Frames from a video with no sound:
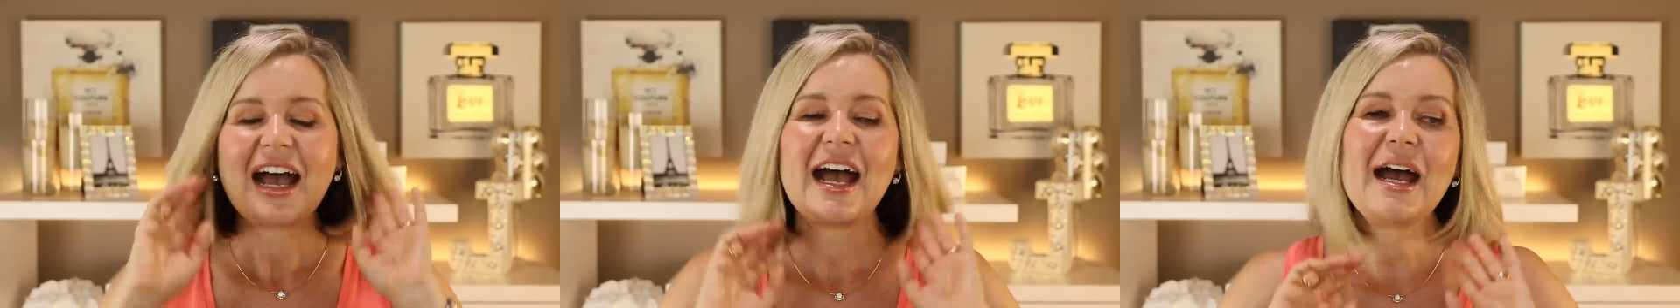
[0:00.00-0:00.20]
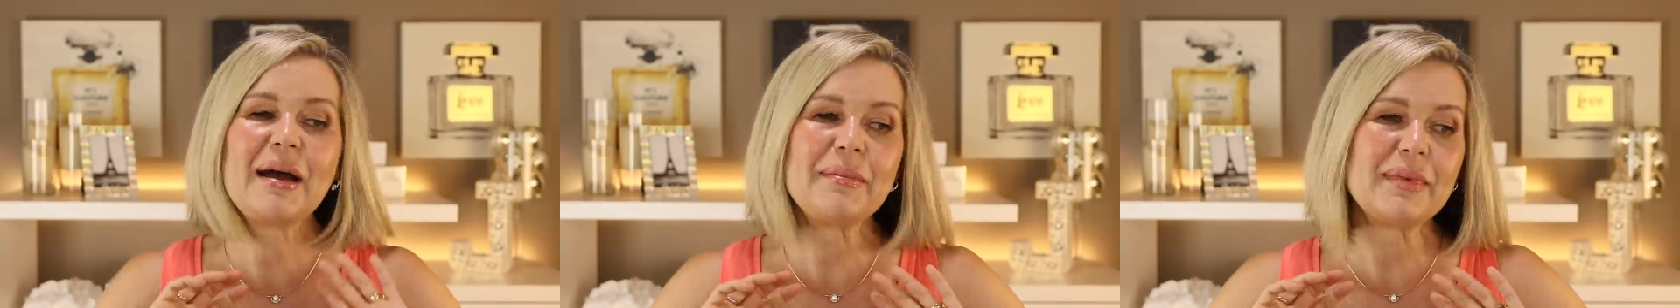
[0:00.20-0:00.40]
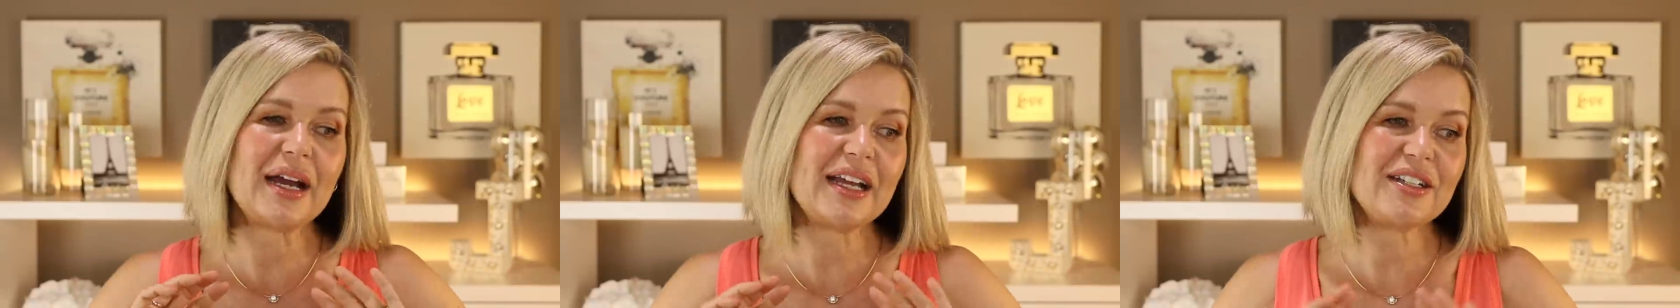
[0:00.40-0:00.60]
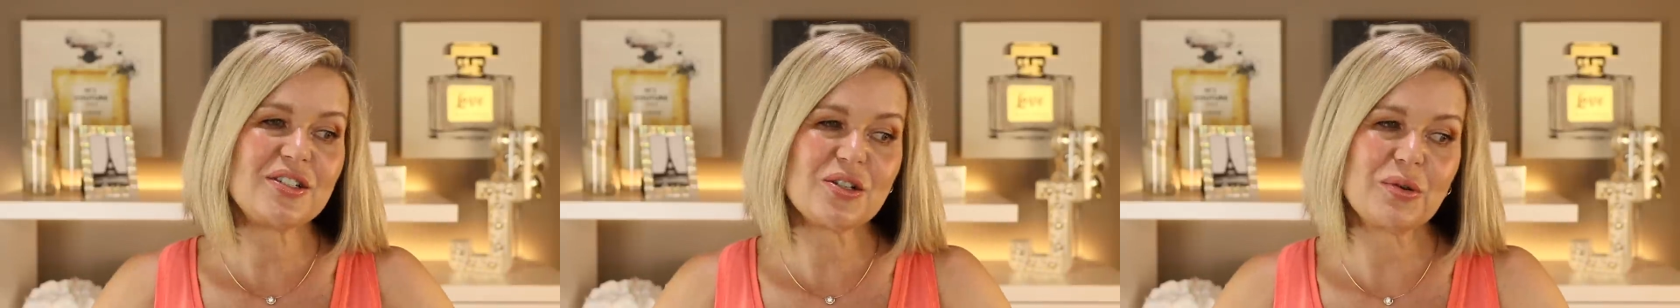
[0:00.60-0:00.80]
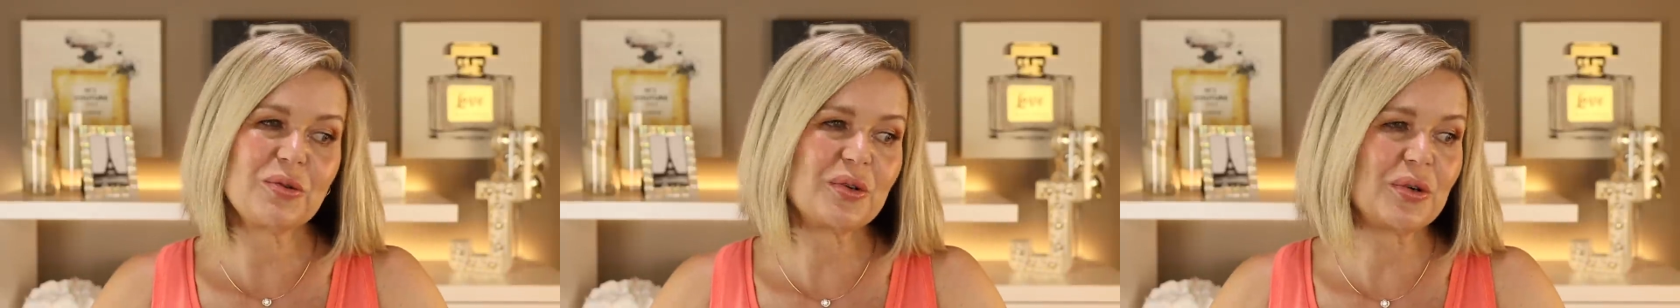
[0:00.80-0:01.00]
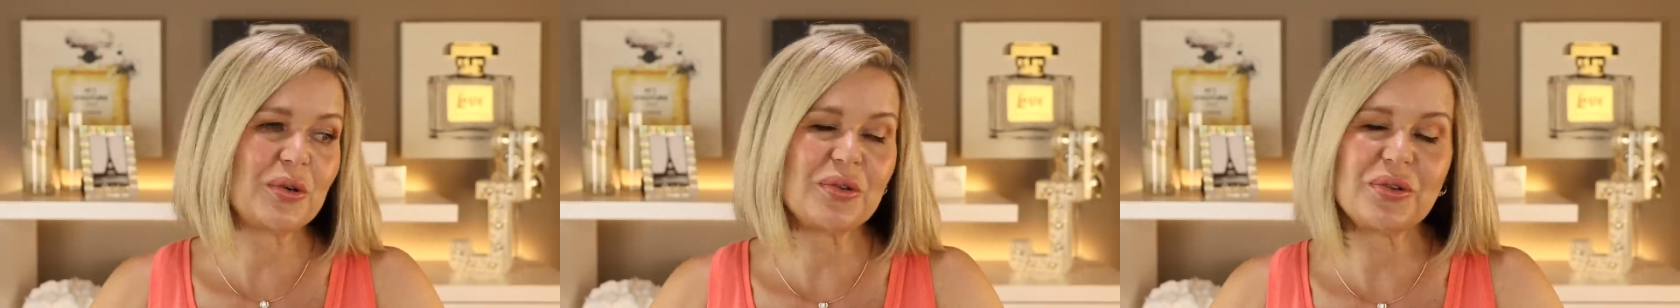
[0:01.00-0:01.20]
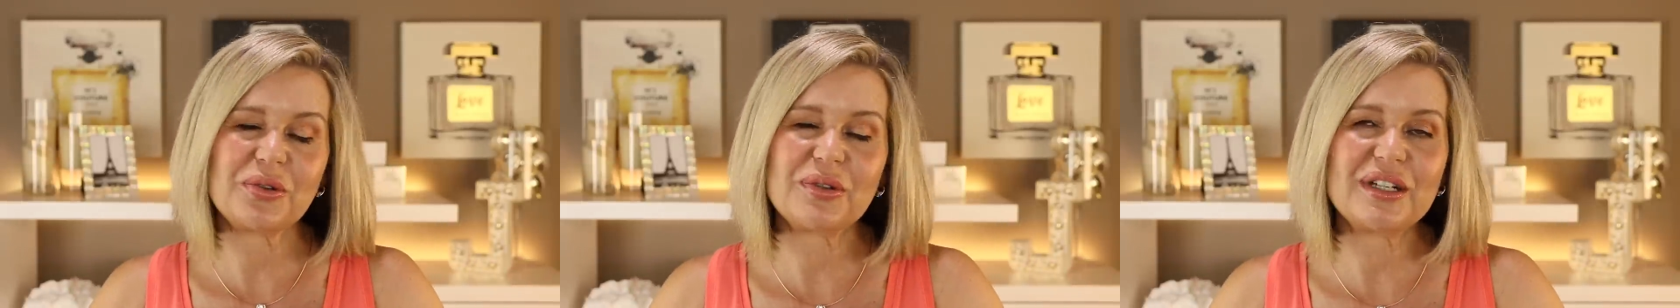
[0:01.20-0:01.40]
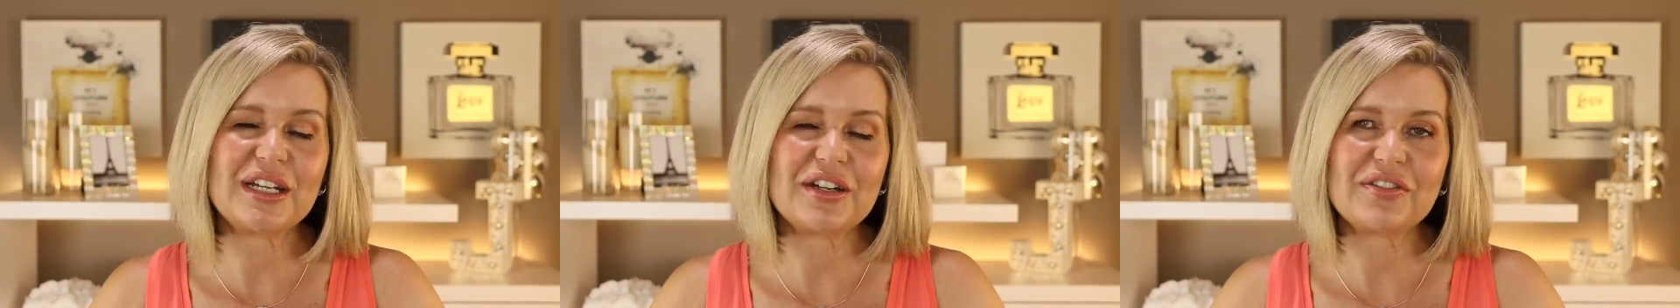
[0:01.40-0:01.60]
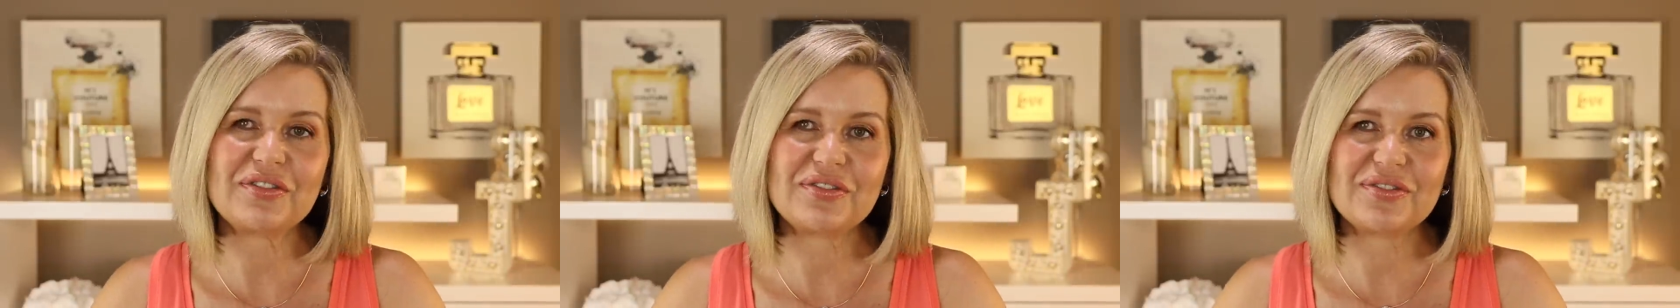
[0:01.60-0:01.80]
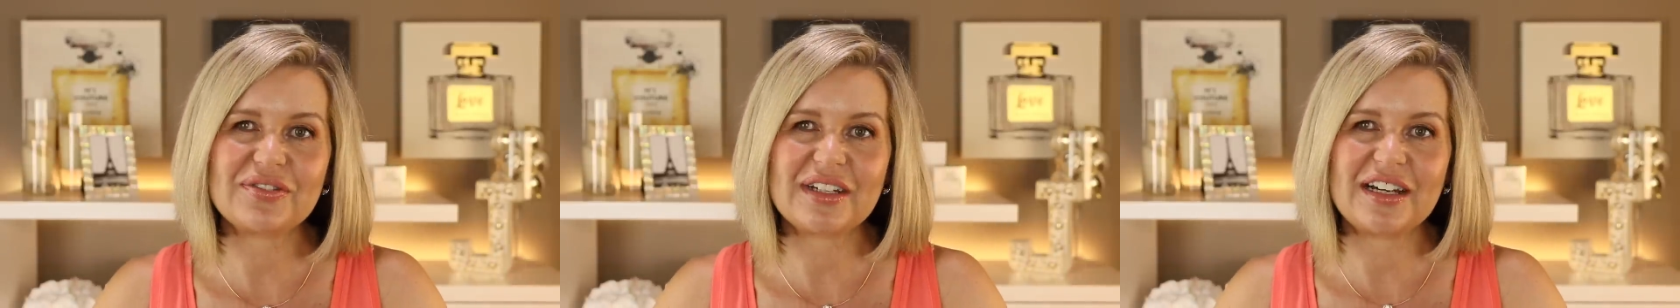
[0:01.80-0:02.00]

I don't go through enough